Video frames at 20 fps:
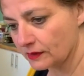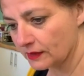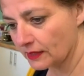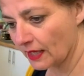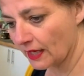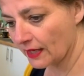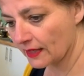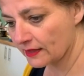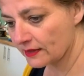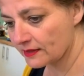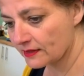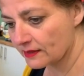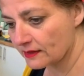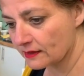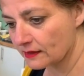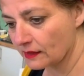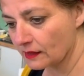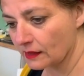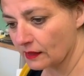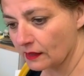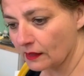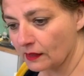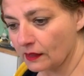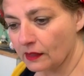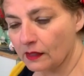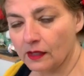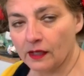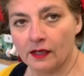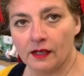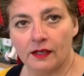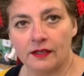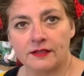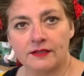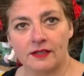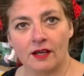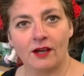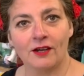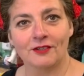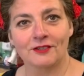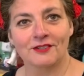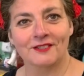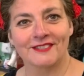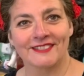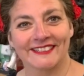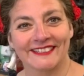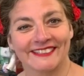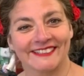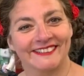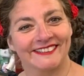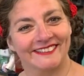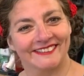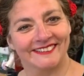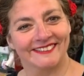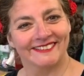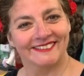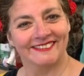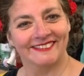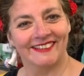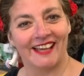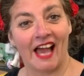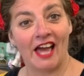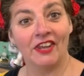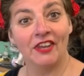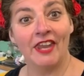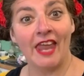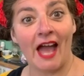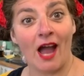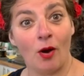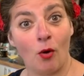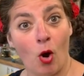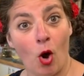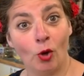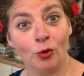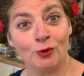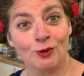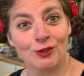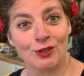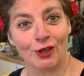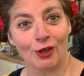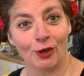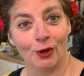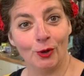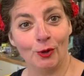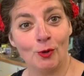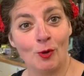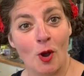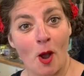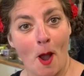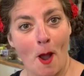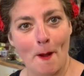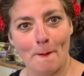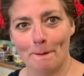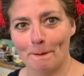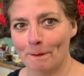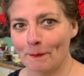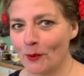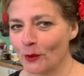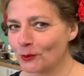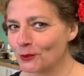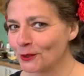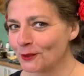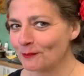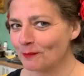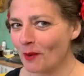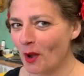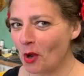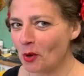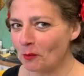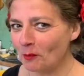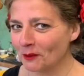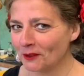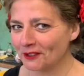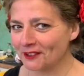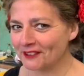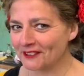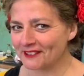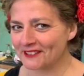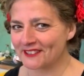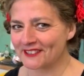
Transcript: Yes, it does. And now on to modern moments.